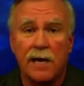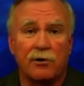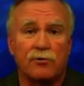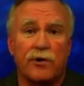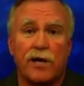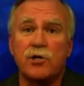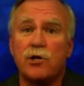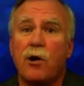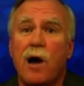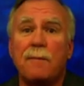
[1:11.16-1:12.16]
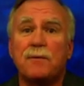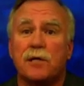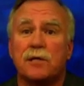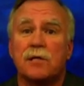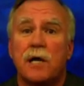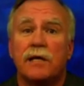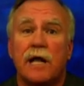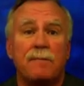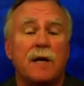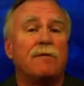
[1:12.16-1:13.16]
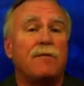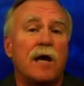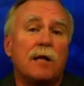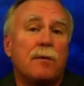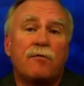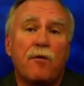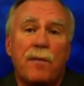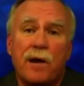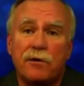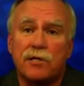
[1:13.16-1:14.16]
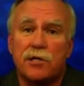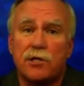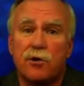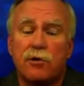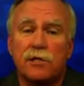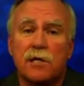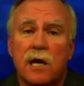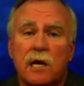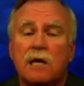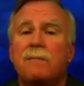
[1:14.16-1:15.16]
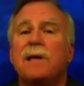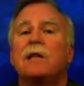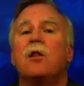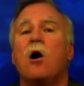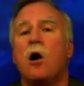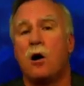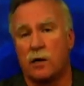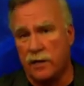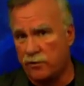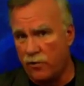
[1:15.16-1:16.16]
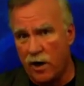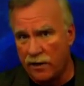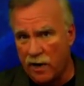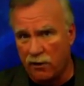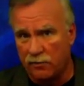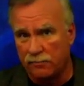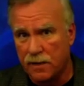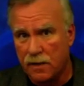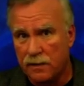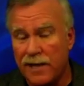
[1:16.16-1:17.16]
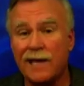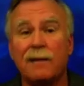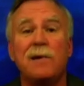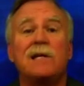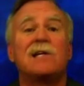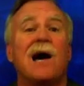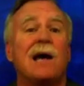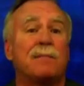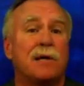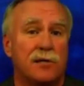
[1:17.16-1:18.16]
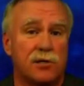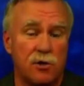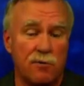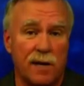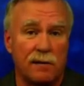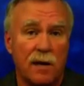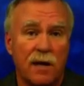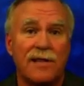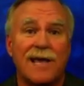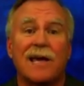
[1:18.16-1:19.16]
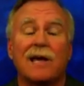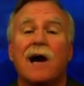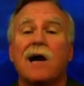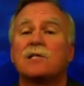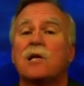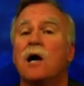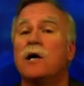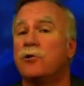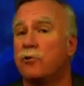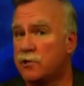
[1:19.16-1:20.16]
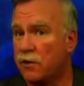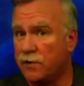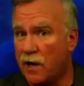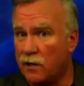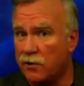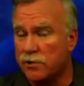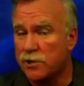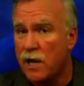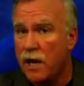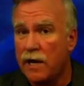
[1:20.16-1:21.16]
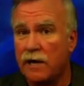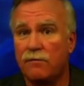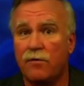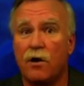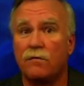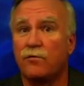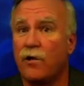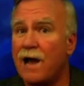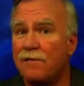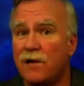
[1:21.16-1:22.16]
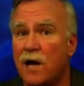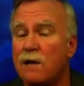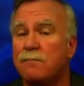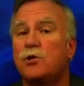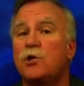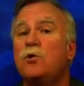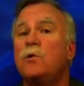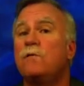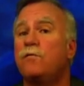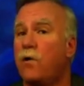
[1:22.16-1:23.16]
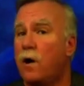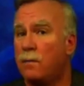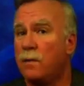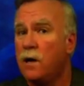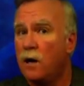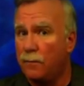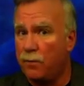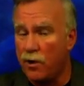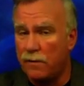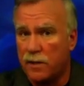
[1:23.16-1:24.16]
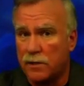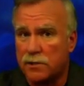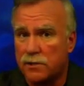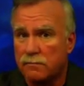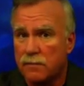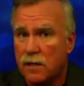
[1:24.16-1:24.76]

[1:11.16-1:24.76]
Now, traditional options that have been available for parents and students can be long and drawn out. They can be time-consuming. They can cost hundreds of dollars and involve drive time to and from appointments.